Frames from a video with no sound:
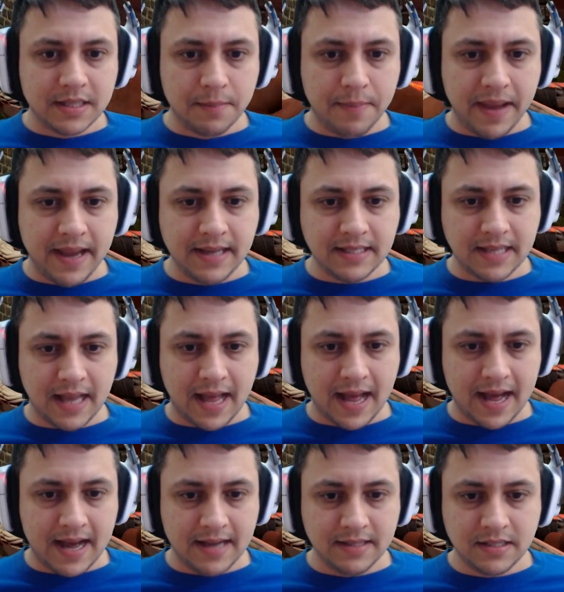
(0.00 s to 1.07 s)
The base
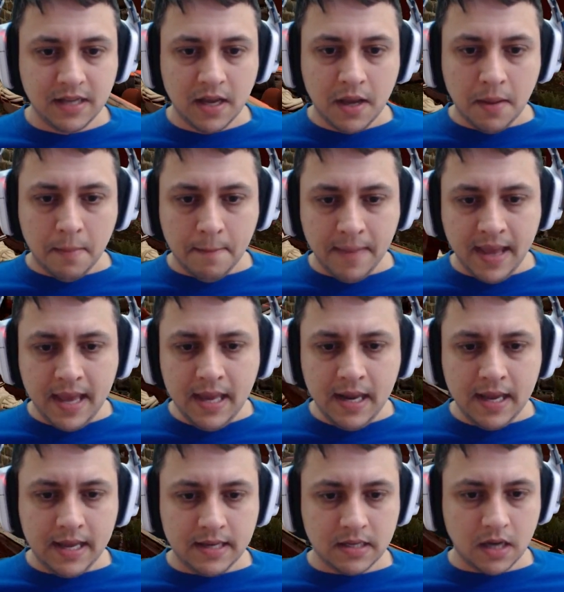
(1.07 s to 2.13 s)
has made
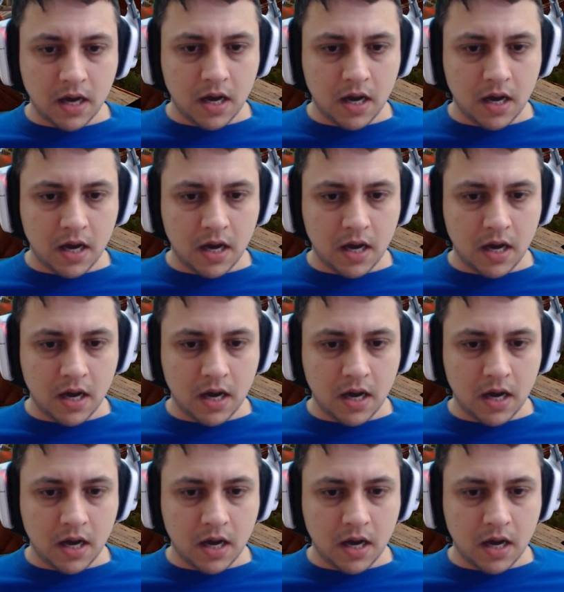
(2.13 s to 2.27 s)
it.